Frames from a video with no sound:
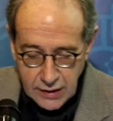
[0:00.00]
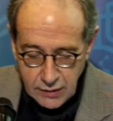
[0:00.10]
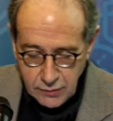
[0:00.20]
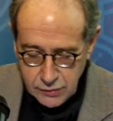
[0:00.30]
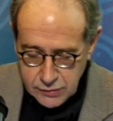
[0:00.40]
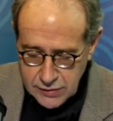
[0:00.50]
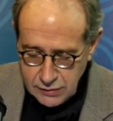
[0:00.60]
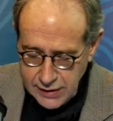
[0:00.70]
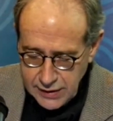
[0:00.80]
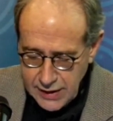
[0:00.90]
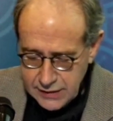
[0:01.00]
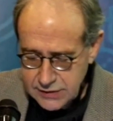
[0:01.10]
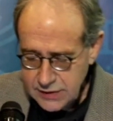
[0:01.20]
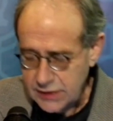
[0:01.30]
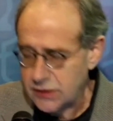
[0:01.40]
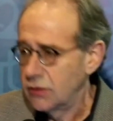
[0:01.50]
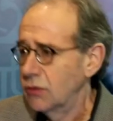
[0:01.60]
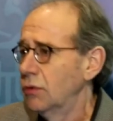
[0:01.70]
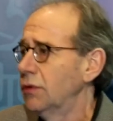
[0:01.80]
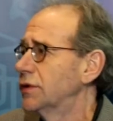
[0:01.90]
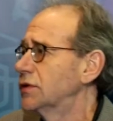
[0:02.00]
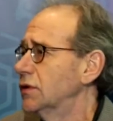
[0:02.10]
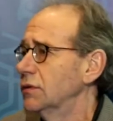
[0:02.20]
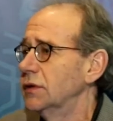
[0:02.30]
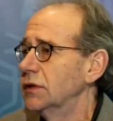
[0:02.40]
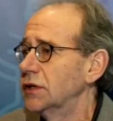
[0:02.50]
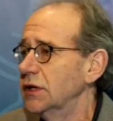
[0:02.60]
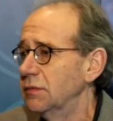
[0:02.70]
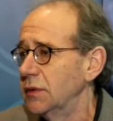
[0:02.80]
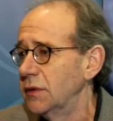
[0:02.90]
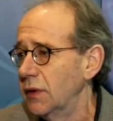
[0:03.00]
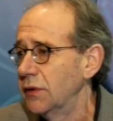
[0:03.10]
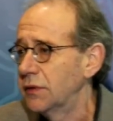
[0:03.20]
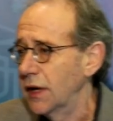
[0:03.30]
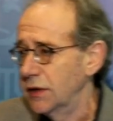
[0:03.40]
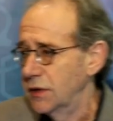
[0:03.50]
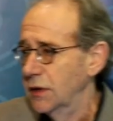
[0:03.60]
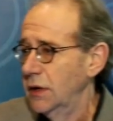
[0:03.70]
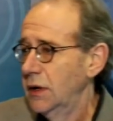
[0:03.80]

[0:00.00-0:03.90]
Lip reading: We also had access to all of the student achievement data.